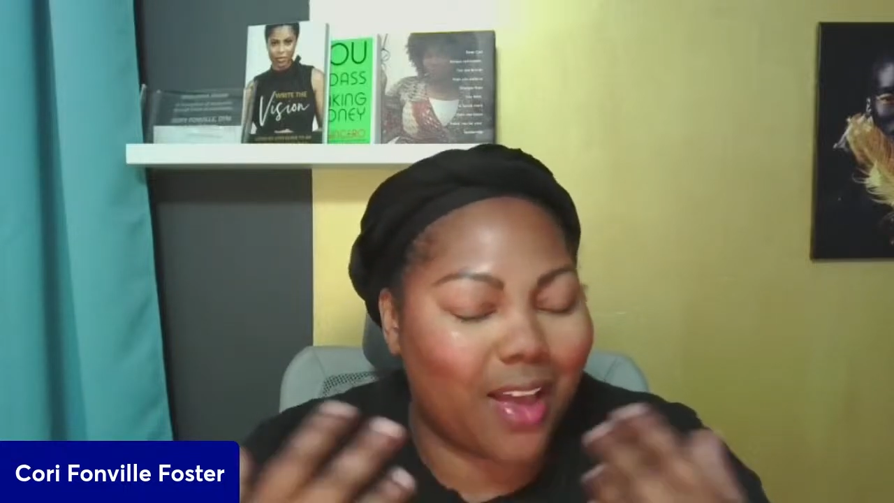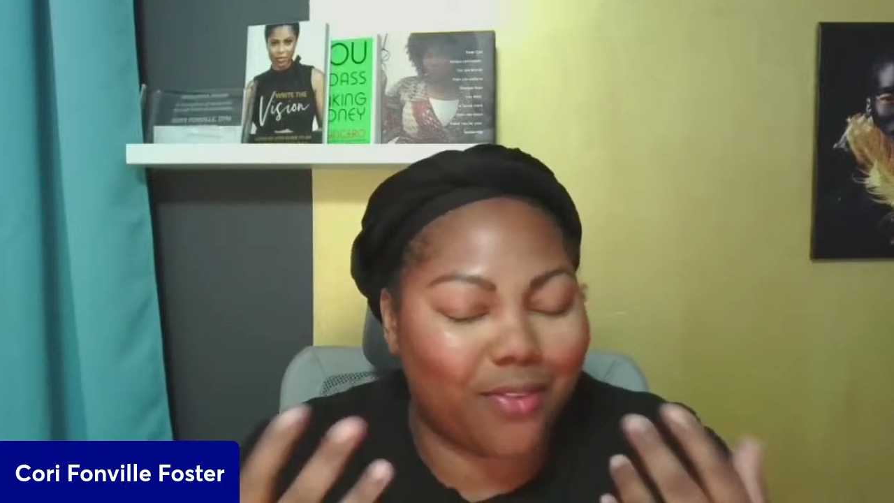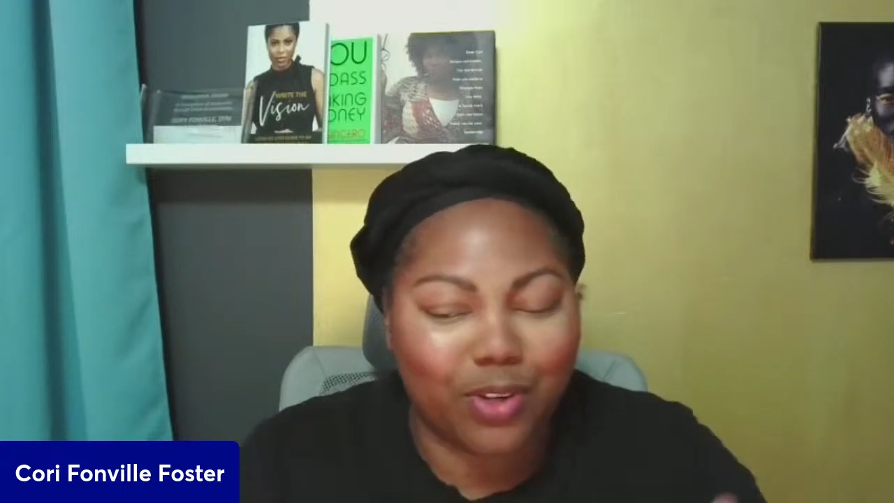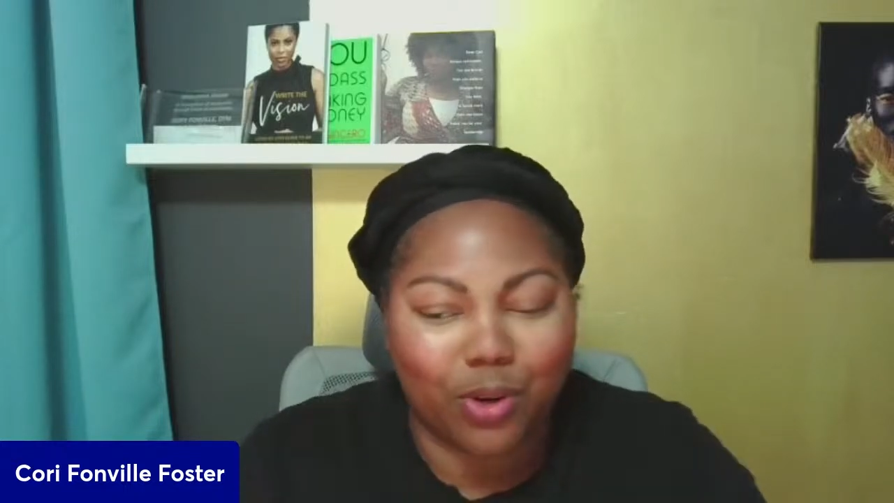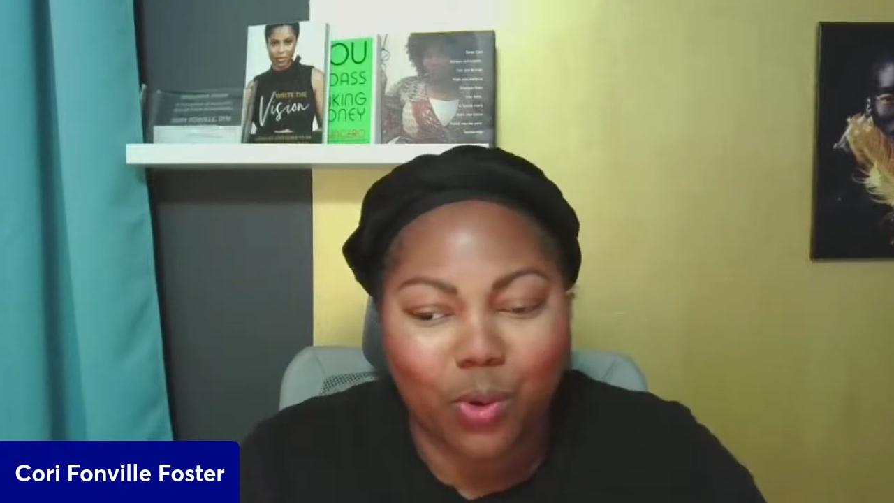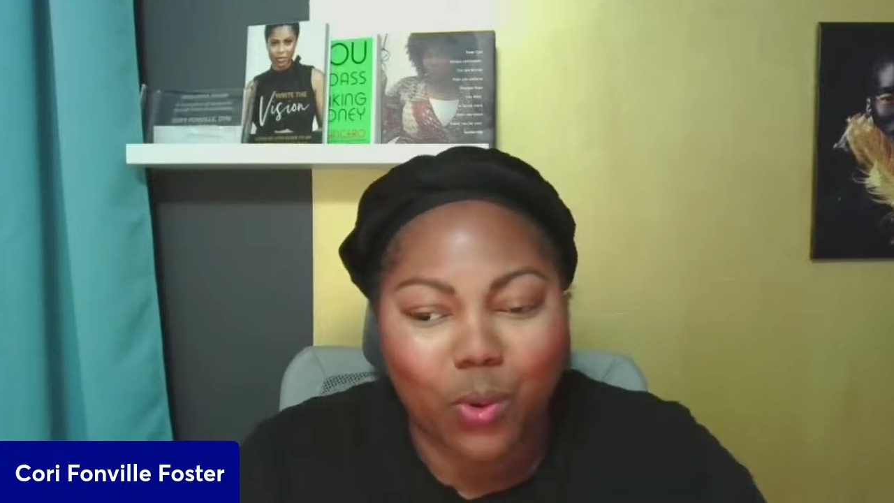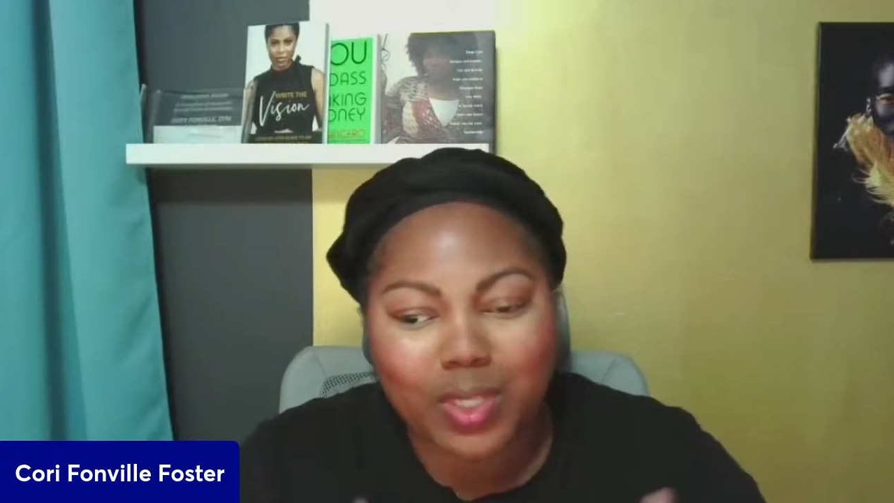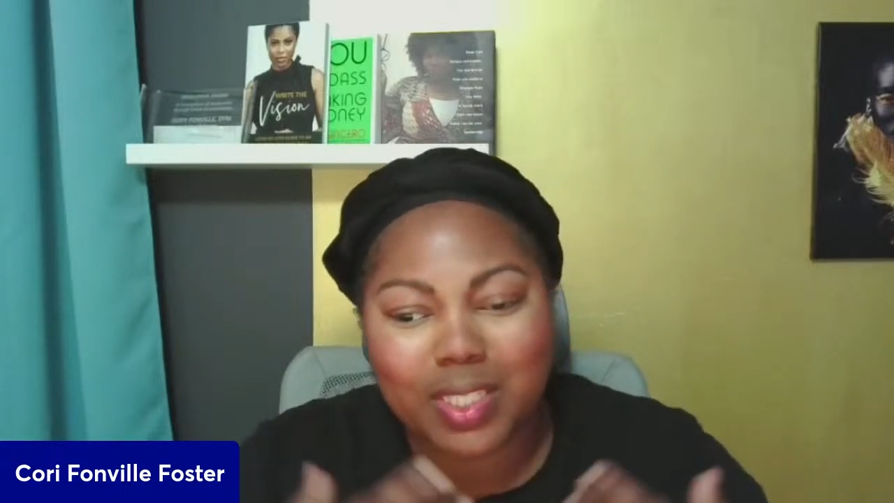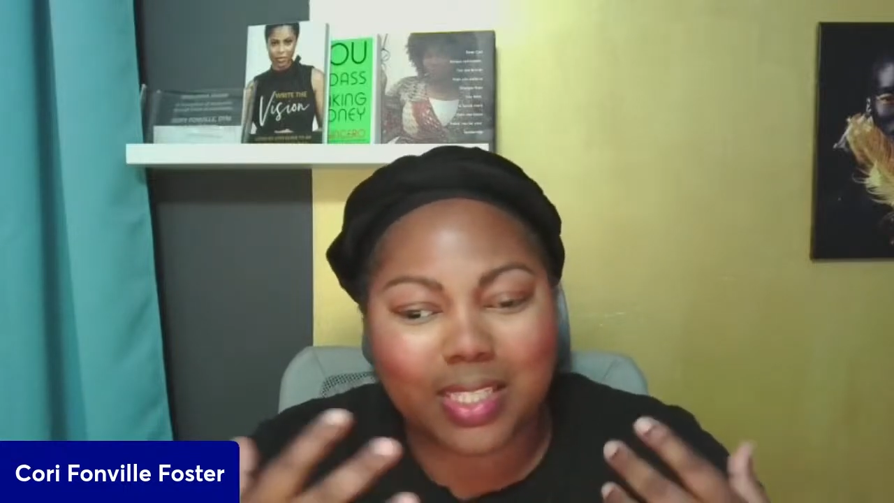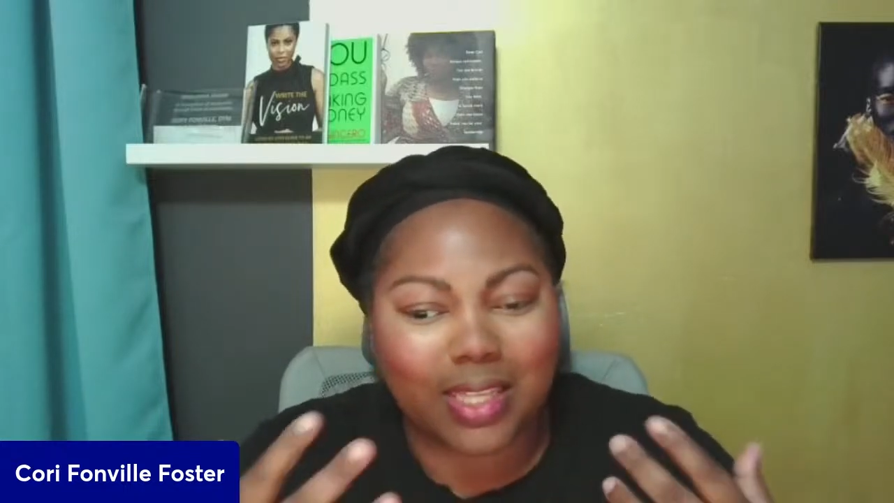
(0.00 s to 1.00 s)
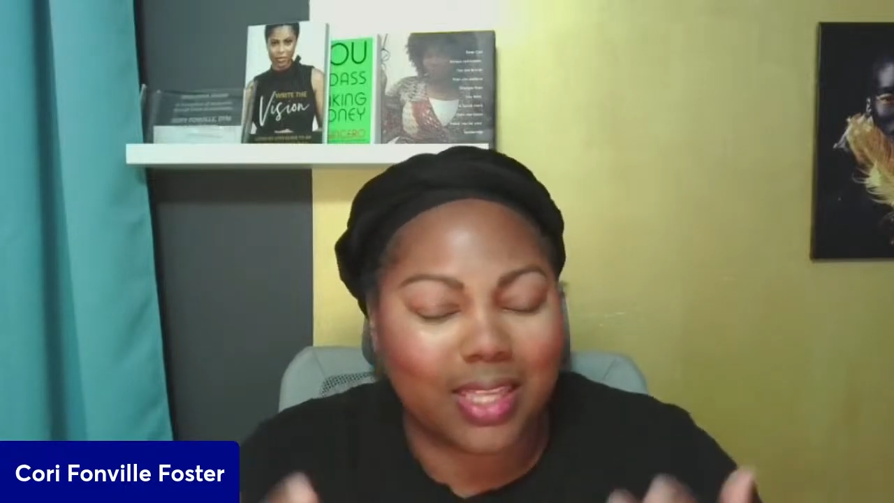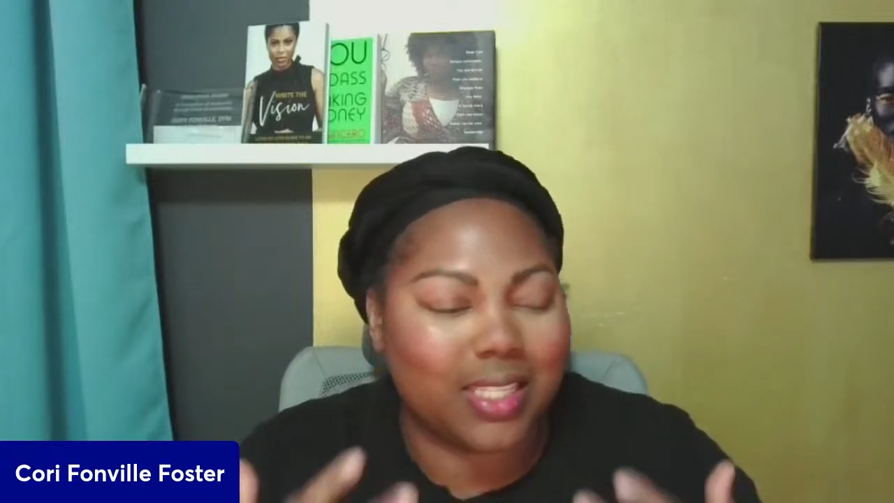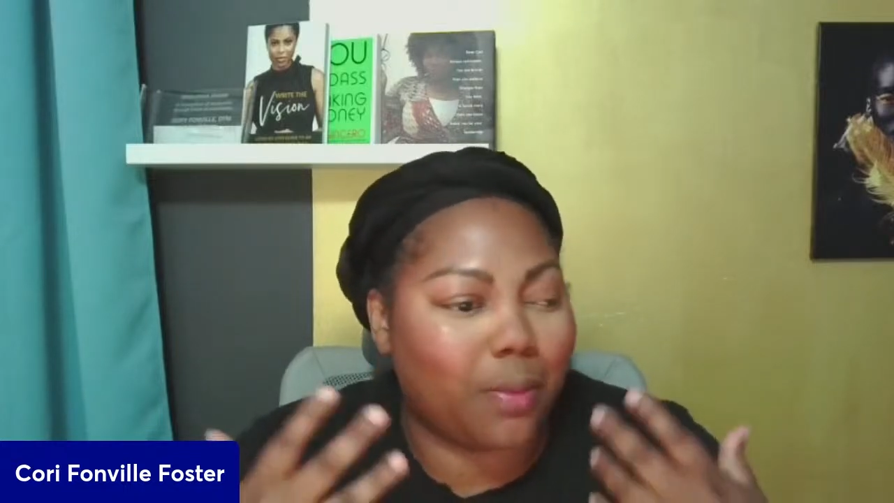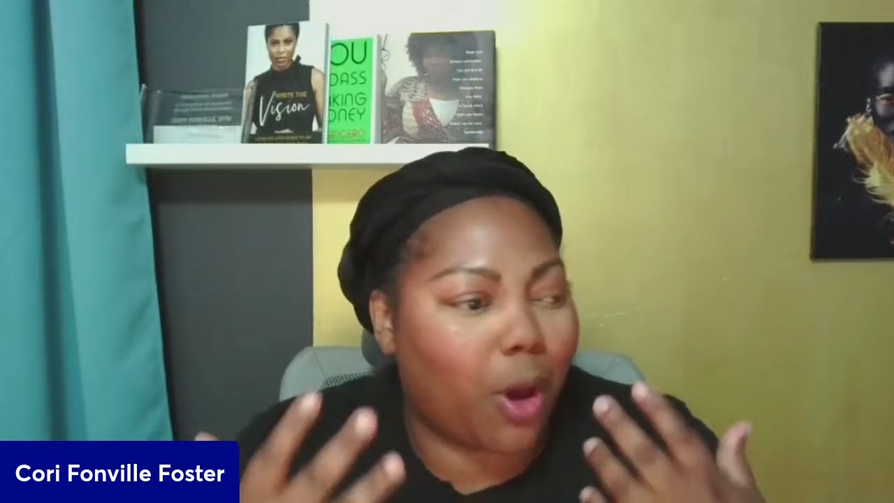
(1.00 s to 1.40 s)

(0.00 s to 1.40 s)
have, courses and things.